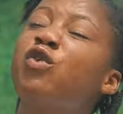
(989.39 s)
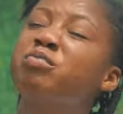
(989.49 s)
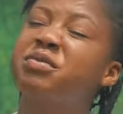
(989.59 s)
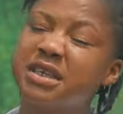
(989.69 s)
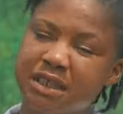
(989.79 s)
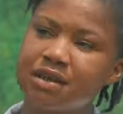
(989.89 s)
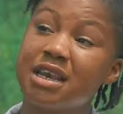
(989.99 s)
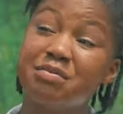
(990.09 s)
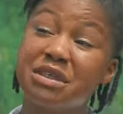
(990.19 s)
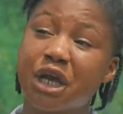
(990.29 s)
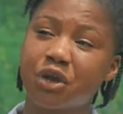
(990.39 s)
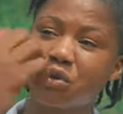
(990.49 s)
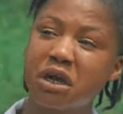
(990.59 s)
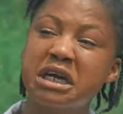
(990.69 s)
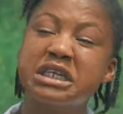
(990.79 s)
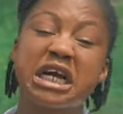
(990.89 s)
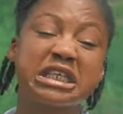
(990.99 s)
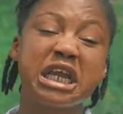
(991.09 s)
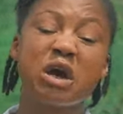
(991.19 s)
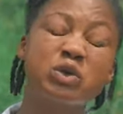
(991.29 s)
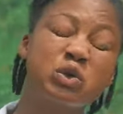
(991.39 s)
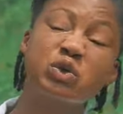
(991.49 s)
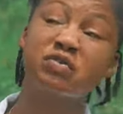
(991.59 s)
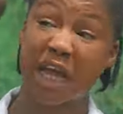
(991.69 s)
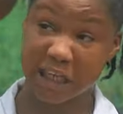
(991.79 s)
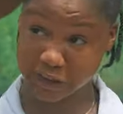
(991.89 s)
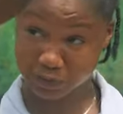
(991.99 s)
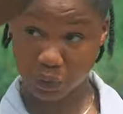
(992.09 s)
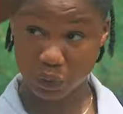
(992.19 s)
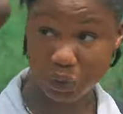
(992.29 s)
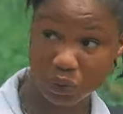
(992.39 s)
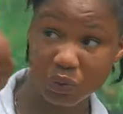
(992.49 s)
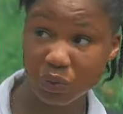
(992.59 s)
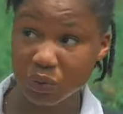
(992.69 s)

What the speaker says: forbid. Let me tell you, there are thousands of guys if you want to know.